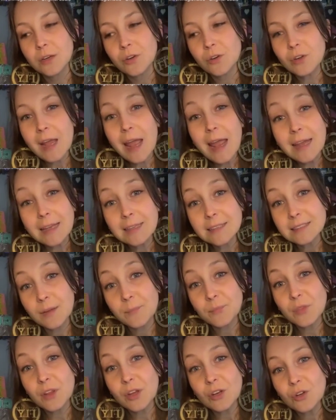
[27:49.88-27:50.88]
create
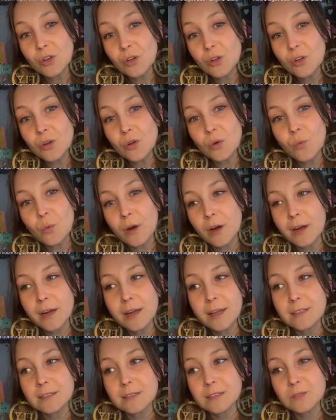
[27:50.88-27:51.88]
something new where
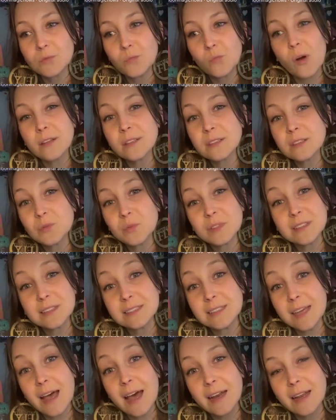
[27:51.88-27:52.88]
it's once was
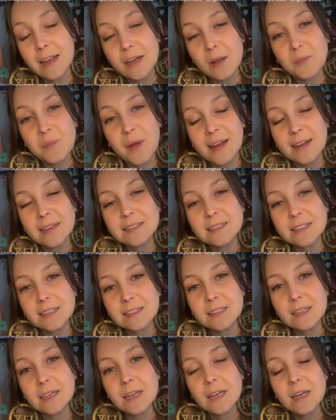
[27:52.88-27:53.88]
dead and
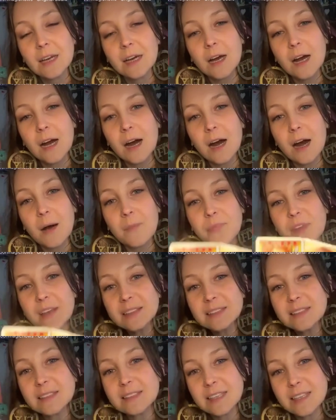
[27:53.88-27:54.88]
abandoned.
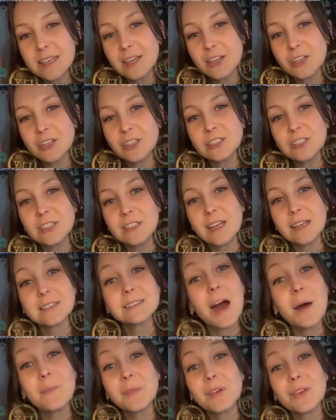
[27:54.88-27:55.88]
This is the energy
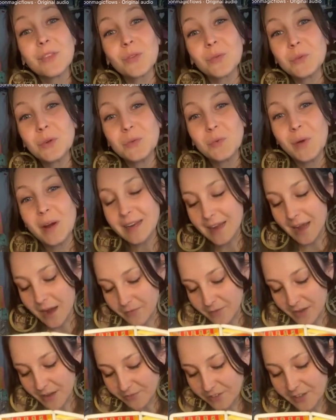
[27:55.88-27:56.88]
that's coming through right
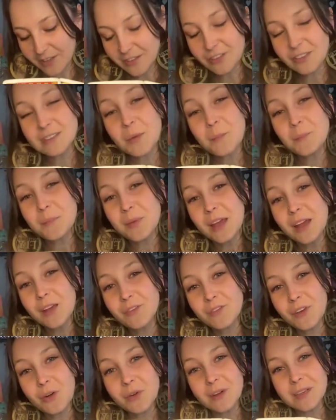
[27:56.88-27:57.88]
now. And I feel like there's a big
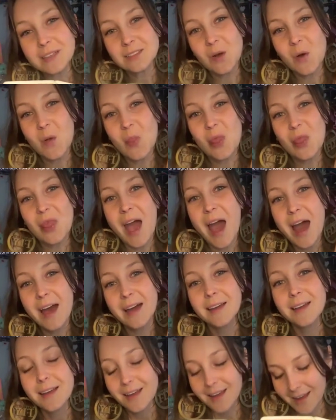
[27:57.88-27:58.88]
focus on
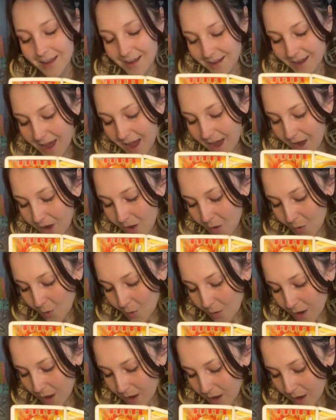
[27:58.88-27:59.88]
that, and
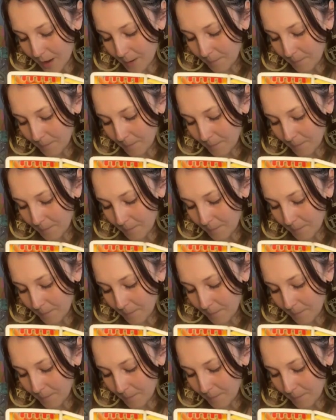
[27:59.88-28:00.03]
how